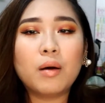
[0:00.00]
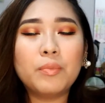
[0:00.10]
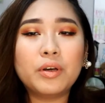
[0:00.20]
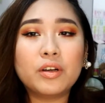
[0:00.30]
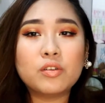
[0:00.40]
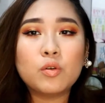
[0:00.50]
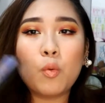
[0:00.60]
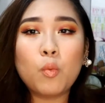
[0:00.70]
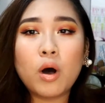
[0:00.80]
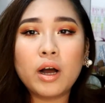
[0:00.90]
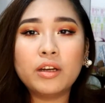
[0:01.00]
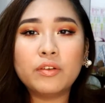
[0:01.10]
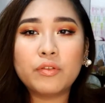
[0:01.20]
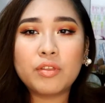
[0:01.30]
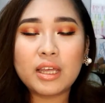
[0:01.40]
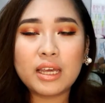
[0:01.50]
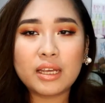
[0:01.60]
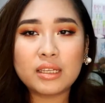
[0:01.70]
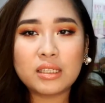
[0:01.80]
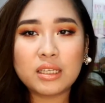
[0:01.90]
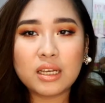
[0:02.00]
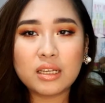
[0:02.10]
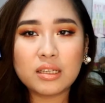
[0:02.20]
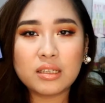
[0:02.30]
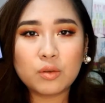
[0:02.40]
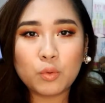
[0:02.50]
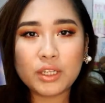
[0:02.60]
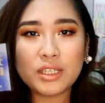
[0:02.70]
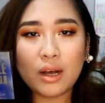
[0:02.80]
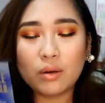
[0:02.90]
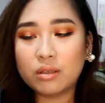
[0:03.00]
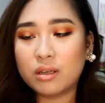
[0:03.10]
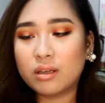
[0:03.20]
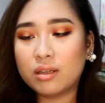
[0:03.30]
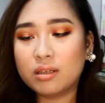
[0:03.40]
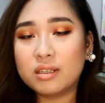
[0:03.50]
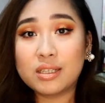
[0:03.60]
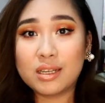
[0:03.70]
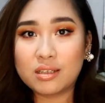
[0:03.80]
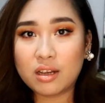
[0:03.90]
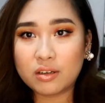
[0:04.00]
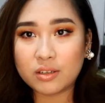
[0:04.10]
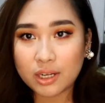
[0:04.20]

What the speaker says: Because one of this is 1,600.